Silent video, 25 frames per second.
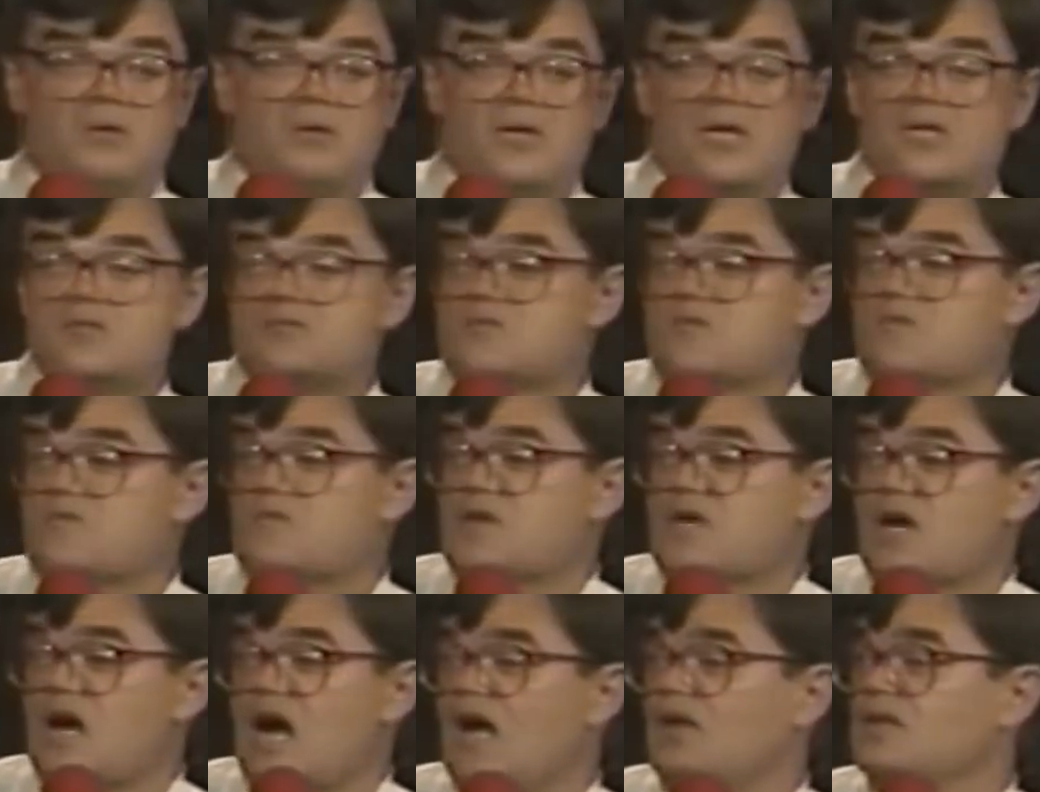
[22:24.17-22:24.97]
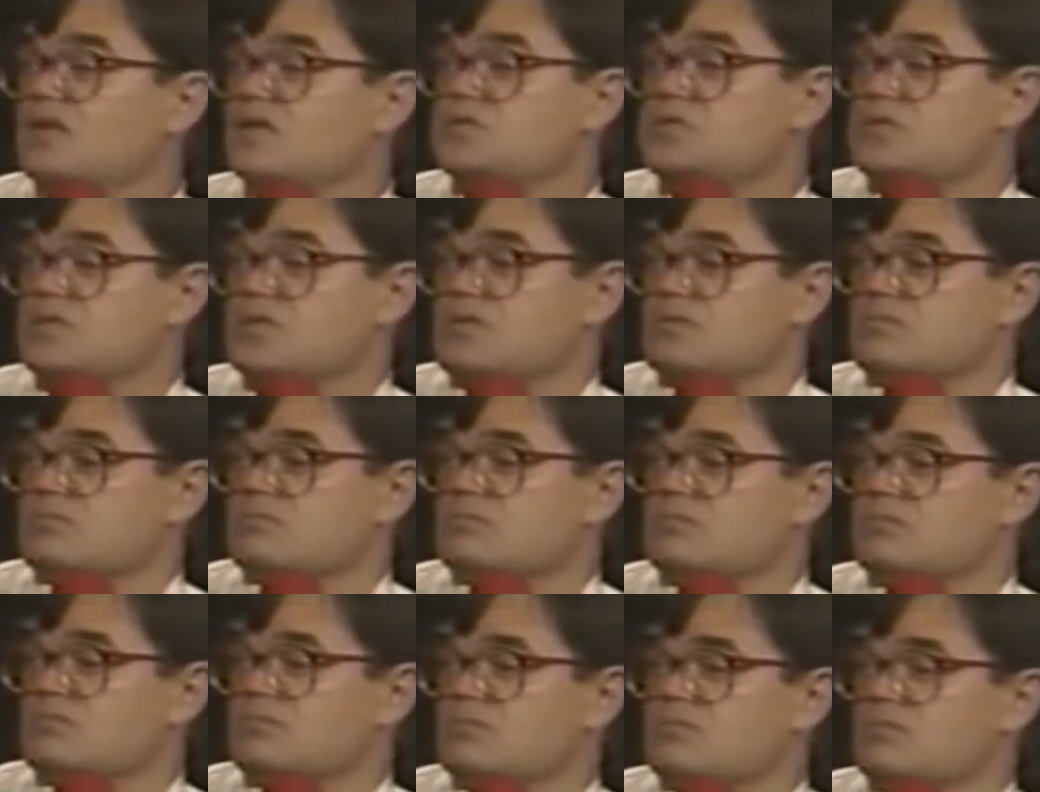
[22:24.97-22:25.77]
his theology
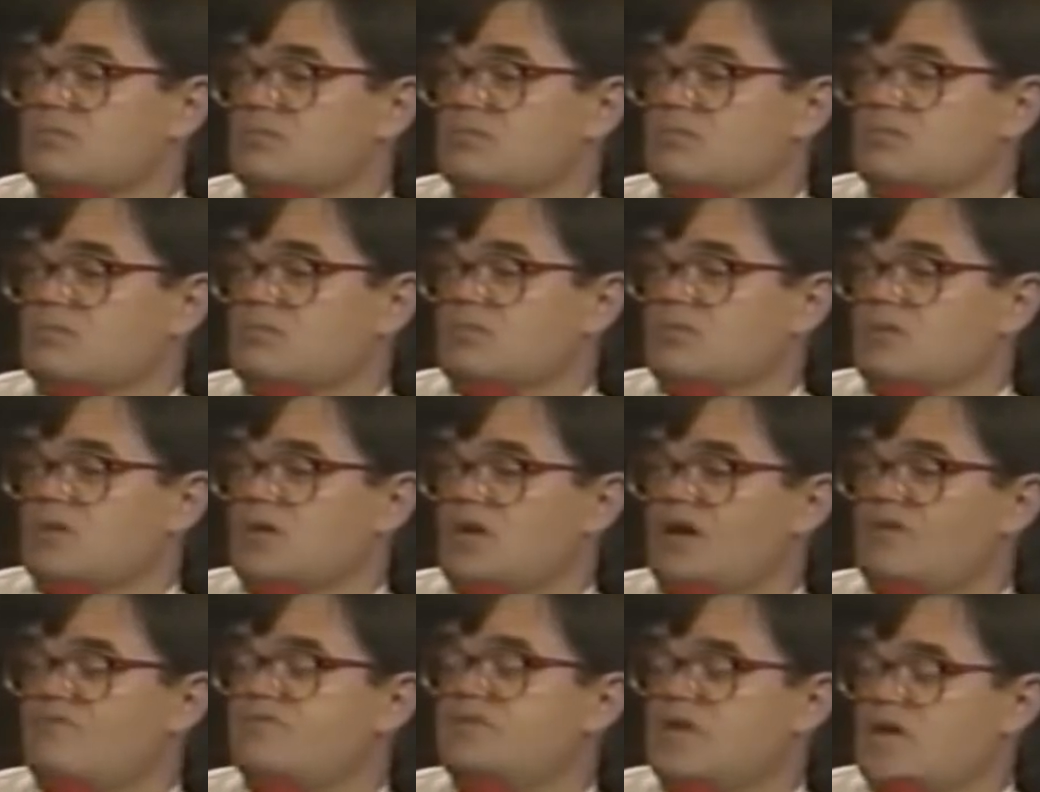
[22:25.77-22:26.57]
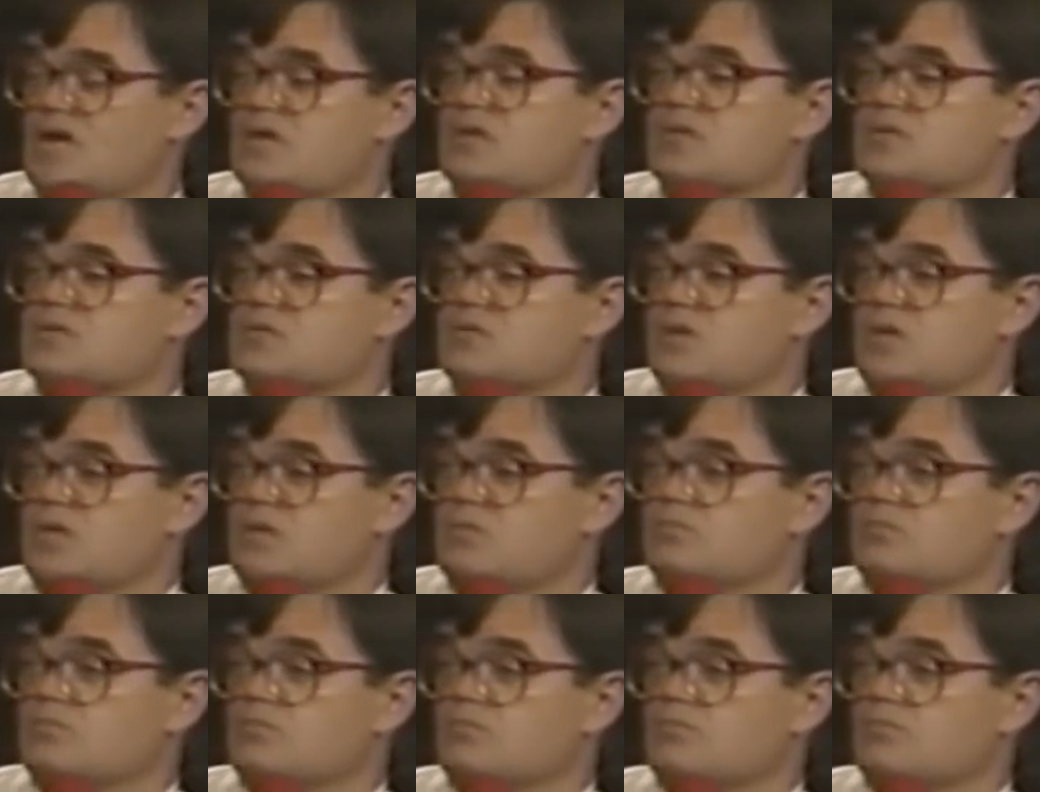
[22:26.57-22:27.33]
of dentistry.